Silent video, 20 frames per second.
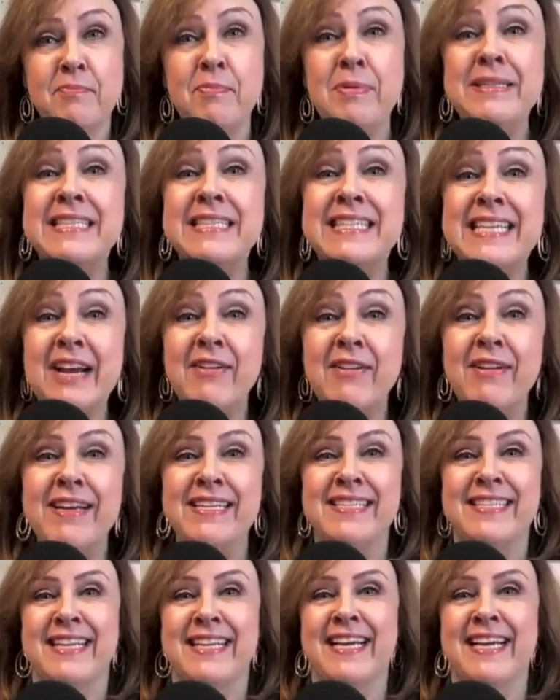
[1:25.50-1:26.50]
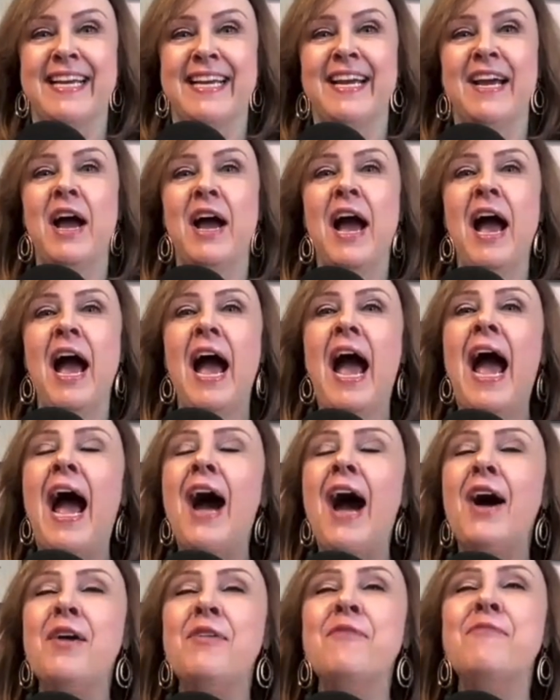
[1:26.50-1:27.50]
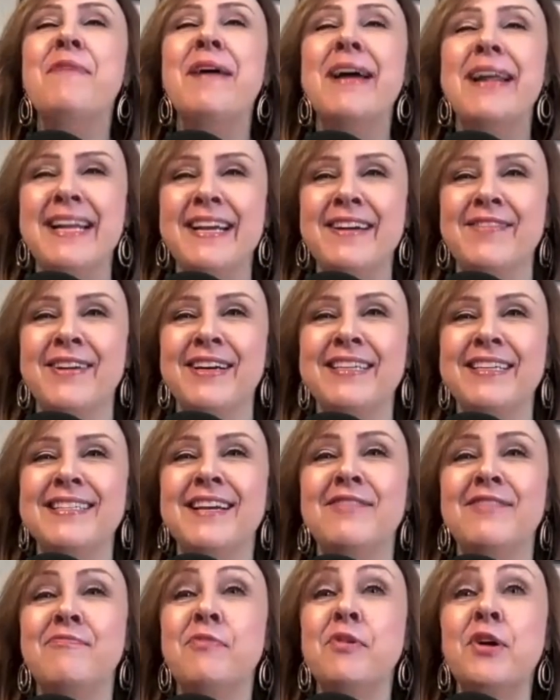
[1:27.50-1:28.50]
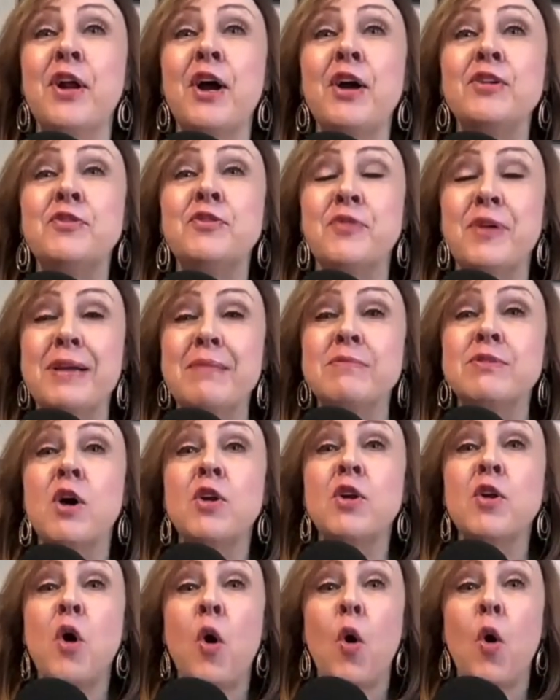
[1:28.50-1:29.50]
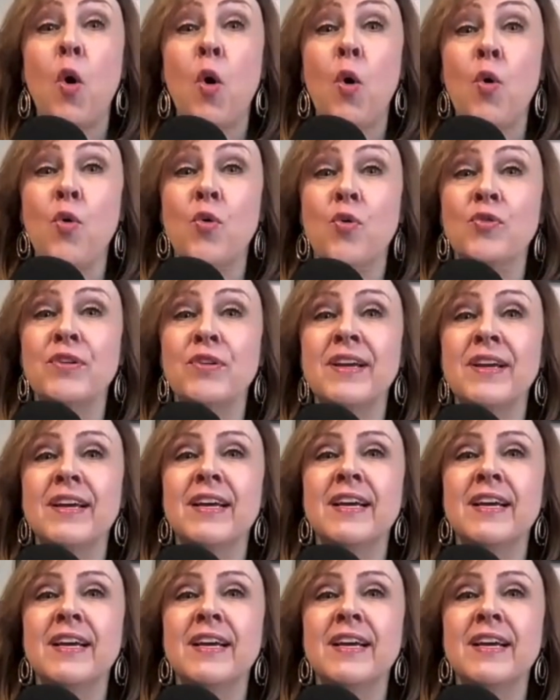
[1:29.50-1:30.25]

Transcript: But seriously, how many of us have put our dreams on hold